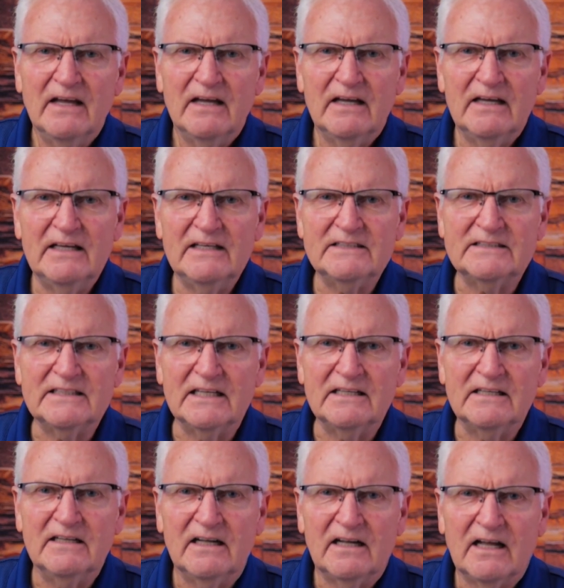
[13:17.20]
He
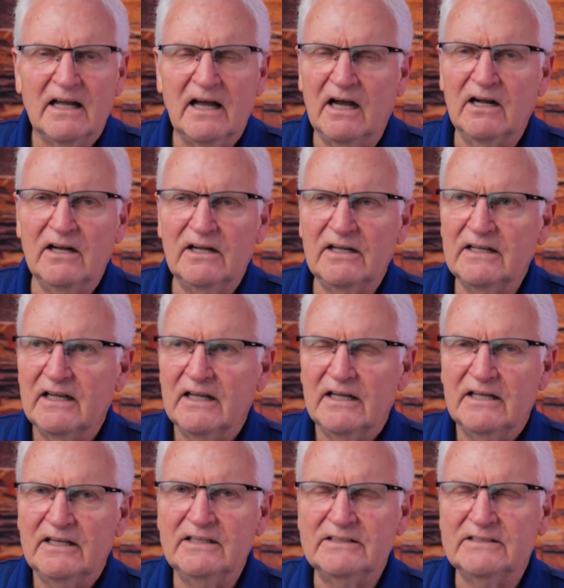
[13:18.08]
said
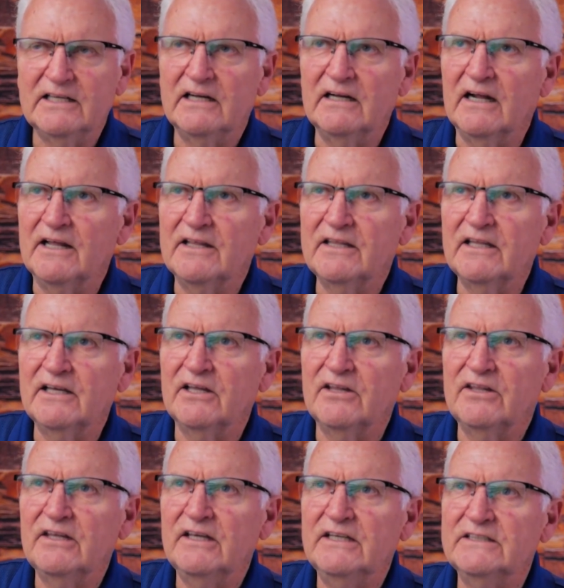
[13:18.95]

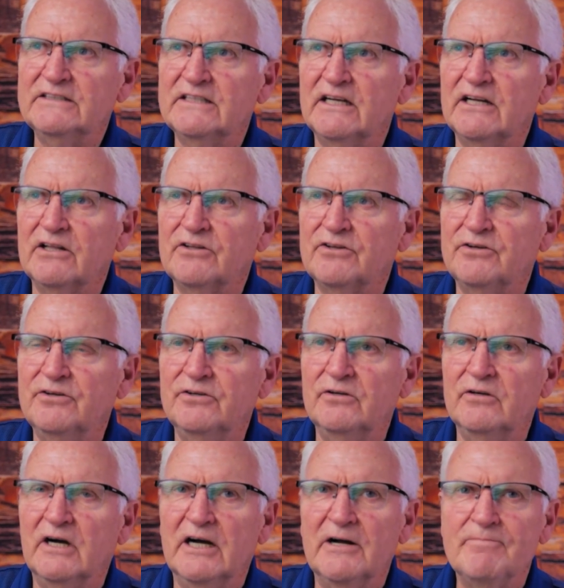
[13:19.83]
it
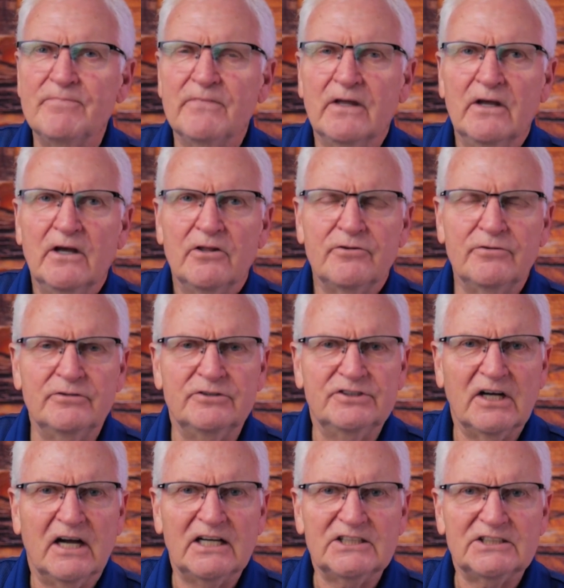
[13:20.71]
through
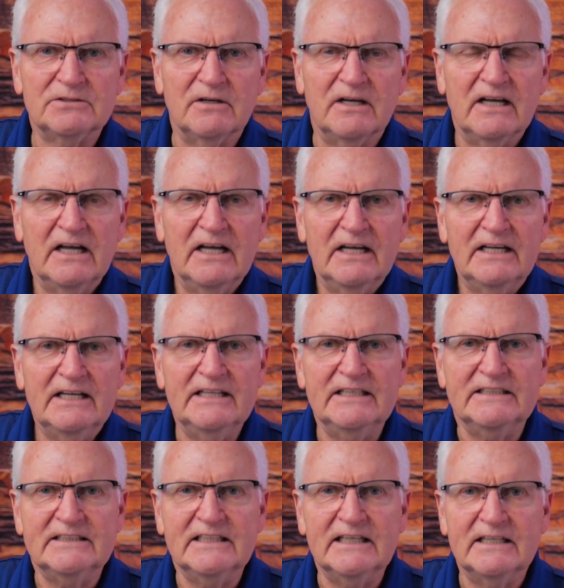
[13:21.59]
Joshua.
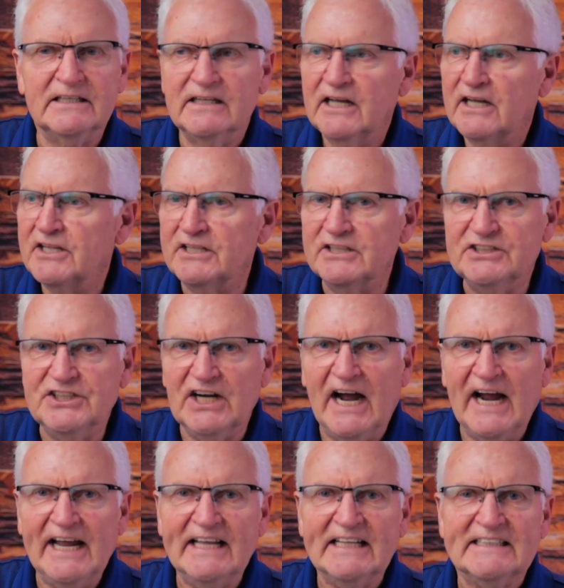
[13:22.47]
He said, the
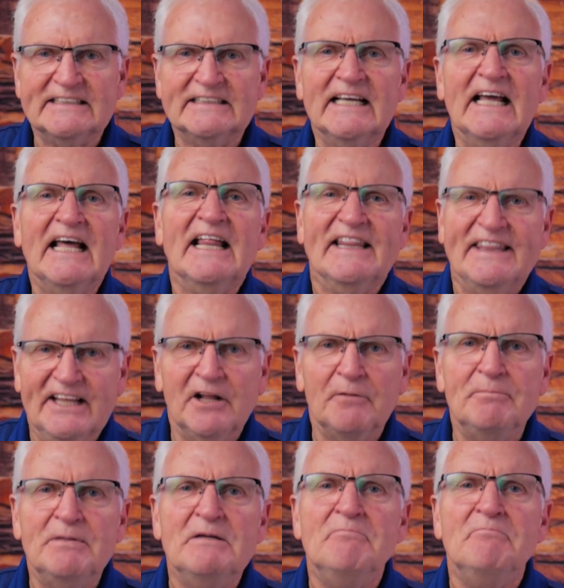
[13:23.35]
giants,
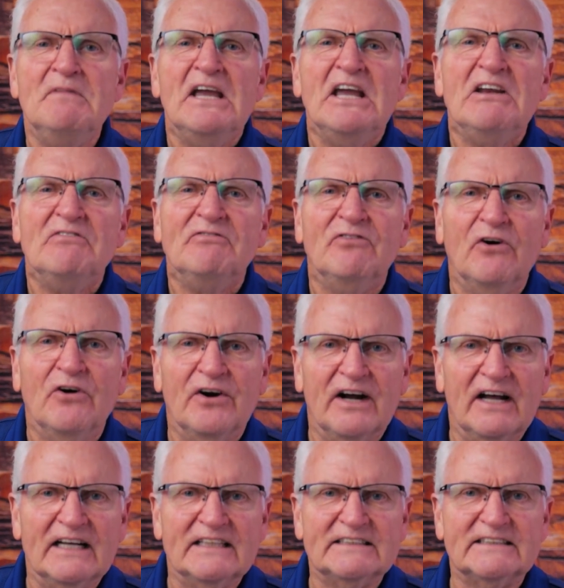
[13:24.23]
they'll be meat
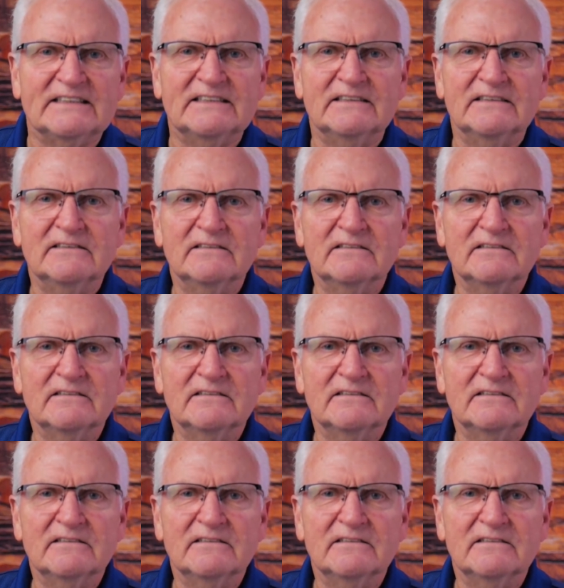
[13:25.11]
for us.